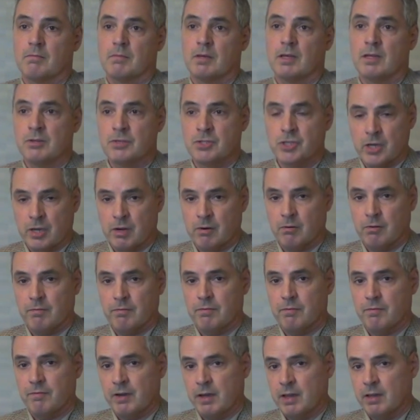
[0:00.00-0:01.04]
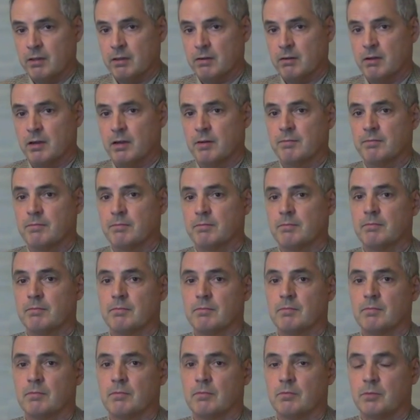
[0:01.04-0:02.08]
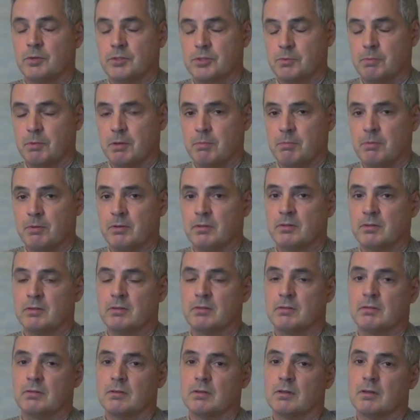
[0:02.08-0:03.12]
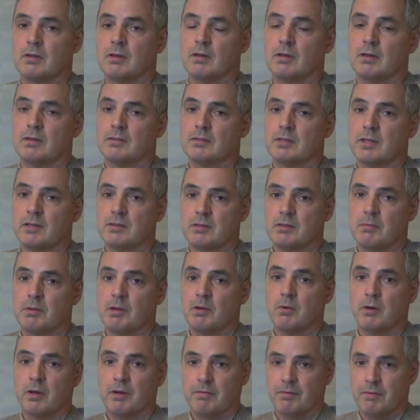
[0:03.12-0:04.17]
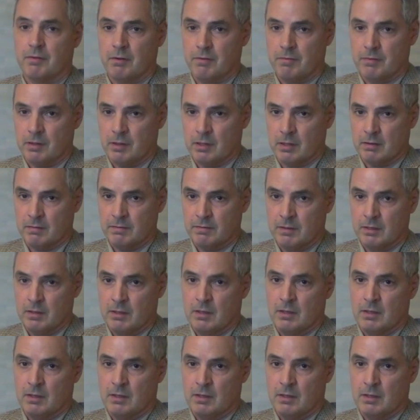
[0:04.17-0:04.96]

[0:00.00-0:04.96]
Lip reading: in general, for violent crime, which people tend to be quite fearful of,